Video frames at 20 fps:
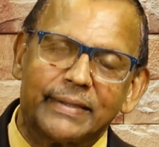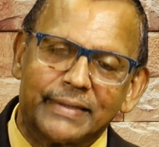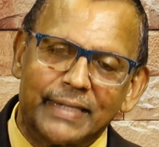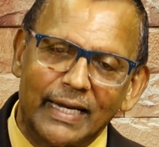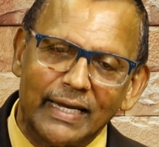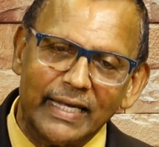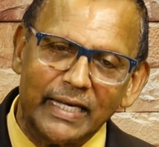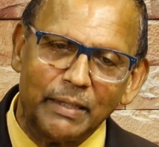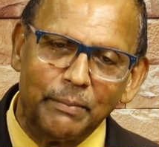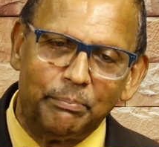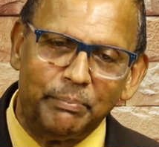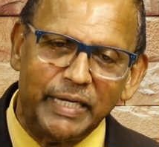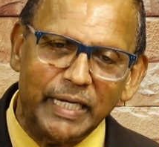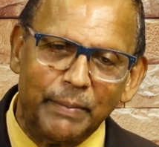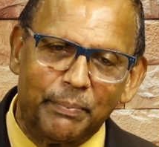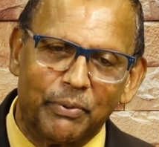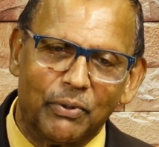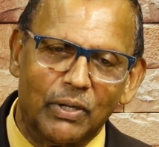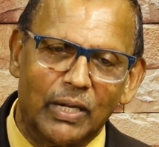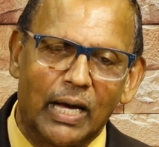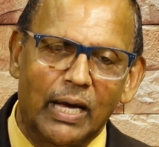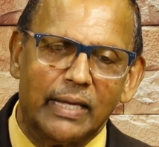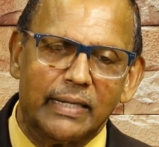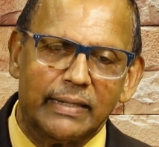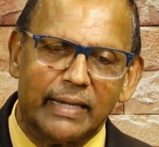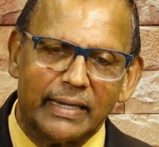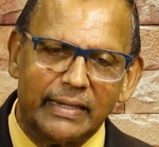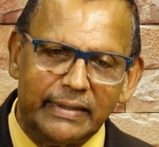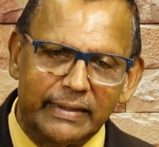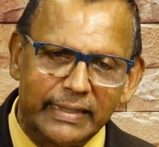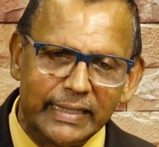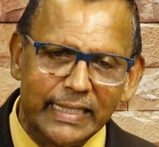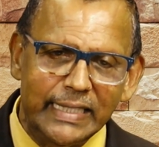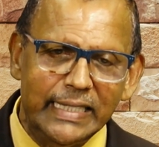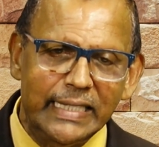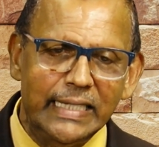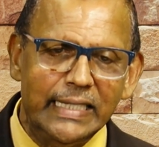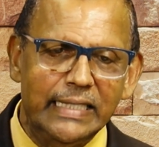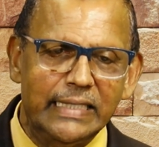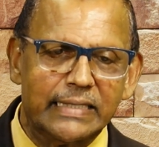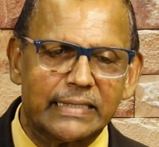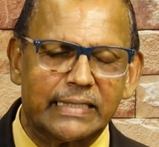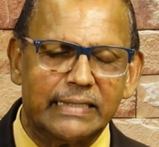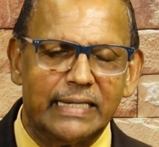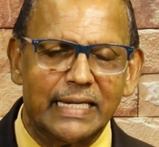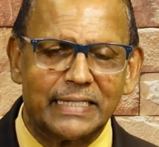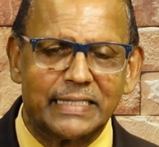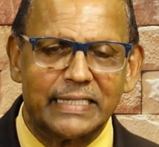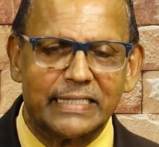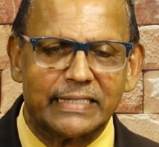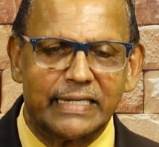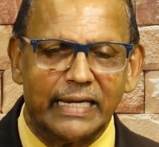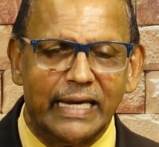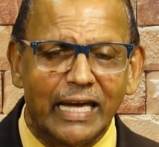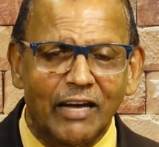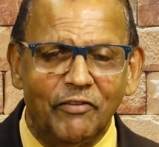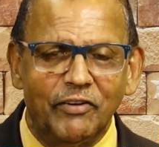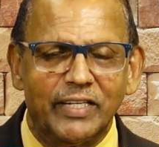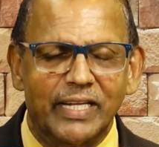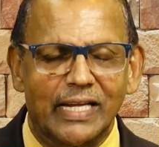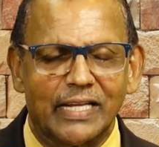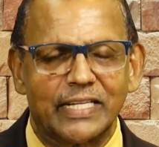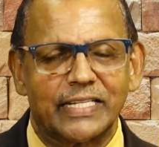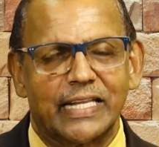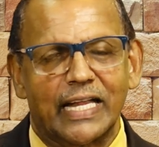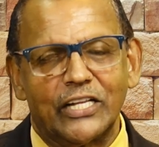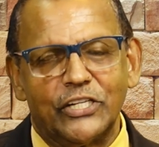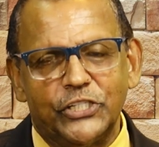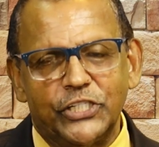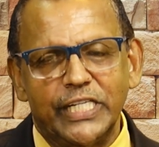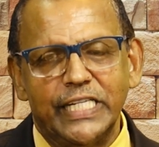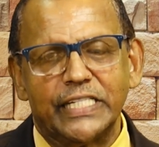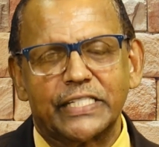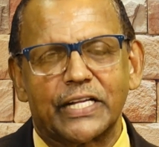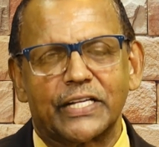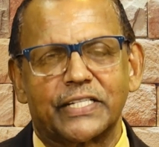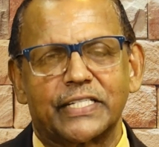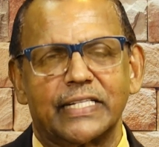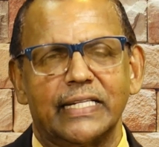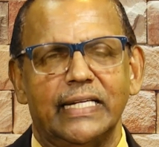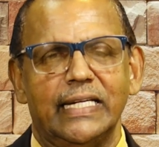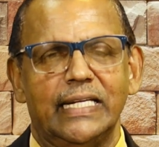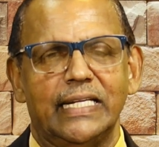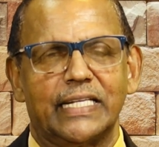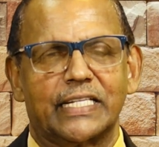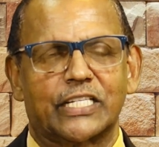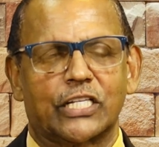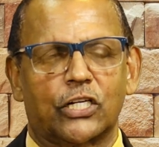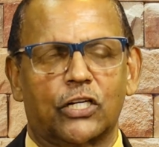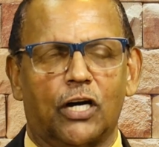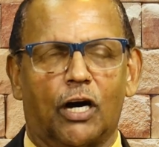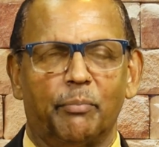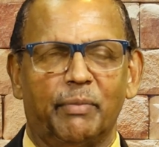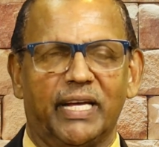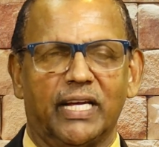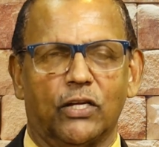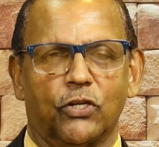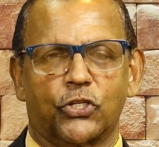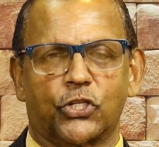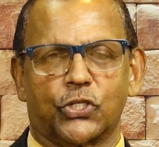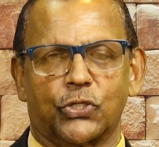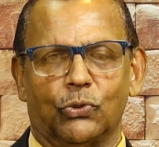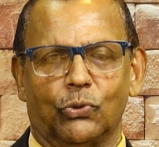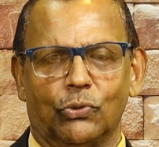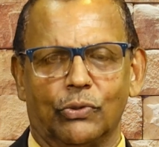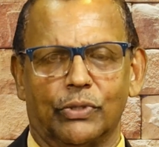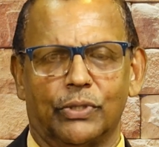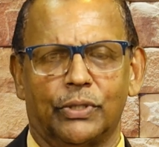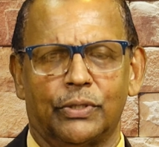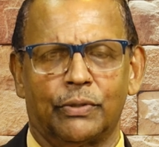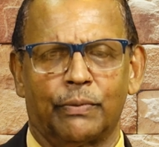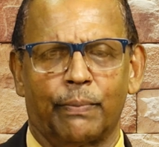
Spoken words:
telling people that this is the evidence that Jesus is coming soon.